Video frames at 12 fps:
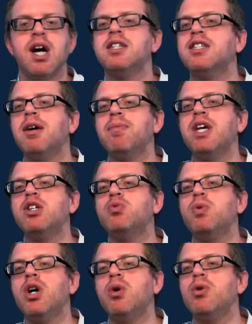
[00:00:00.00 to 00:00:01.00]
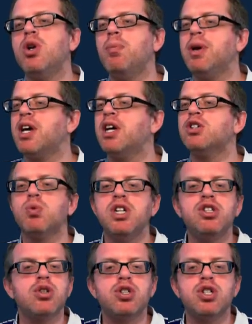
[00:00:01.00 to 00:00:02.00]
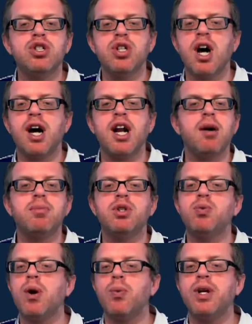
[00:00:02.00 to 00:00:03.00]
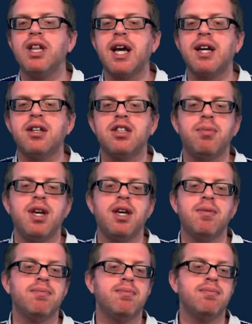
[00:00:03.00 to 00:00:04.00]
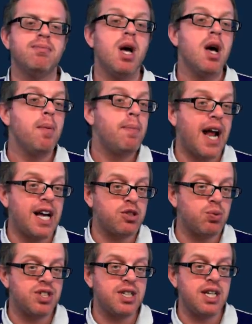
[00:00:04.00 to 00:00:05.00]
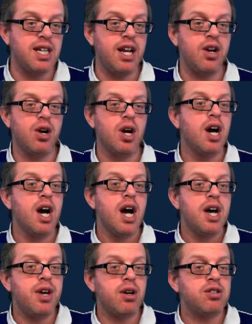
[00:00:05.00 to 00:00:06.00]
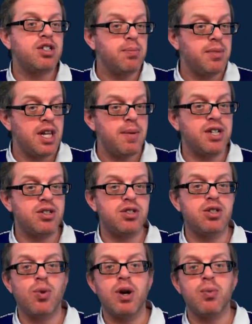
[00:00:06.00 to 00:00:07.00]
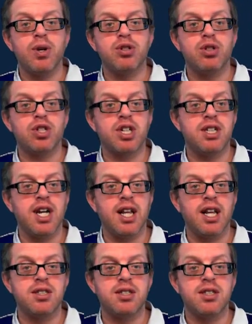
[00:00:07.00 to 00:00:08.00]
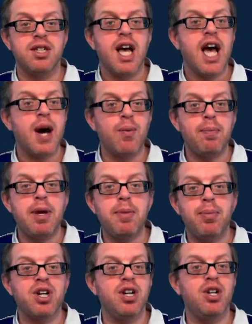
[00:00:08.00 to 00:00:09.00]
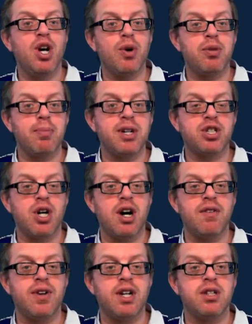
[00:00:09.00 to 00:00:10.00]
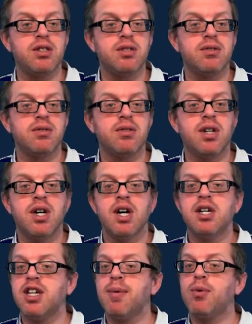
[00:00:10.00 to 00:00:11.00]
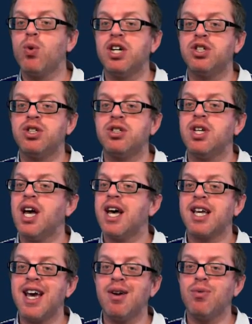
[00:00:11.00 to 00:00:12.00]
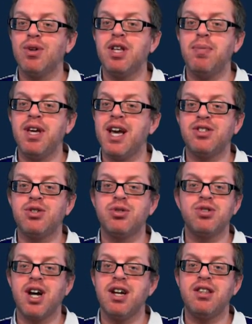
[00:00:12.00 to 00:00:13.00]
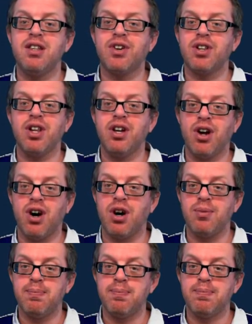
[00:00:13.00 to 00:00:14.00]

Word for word: Some things we don't know because research is not up to where we'd like it to be. But as we'll see later, there are some limits to what research can tell us and what people can know with much confidence. Some questions can't really be answered scientifically at all.